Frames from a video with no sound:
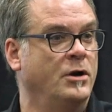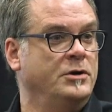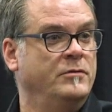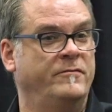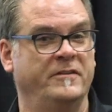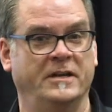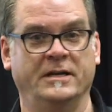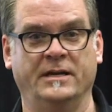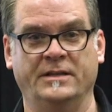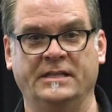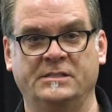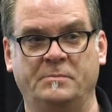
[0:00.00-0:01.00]
are you fitting
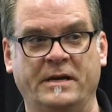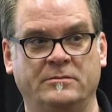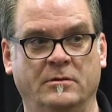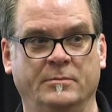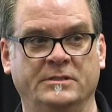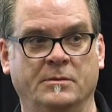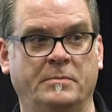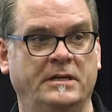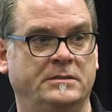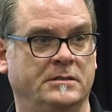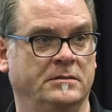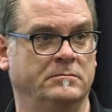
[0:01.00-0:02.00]
on that spectrum as a
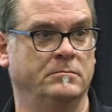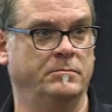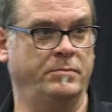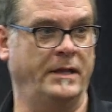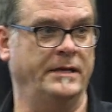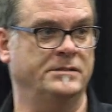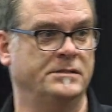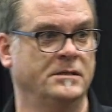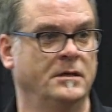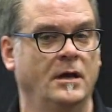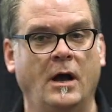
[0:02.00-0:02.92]
pizza place?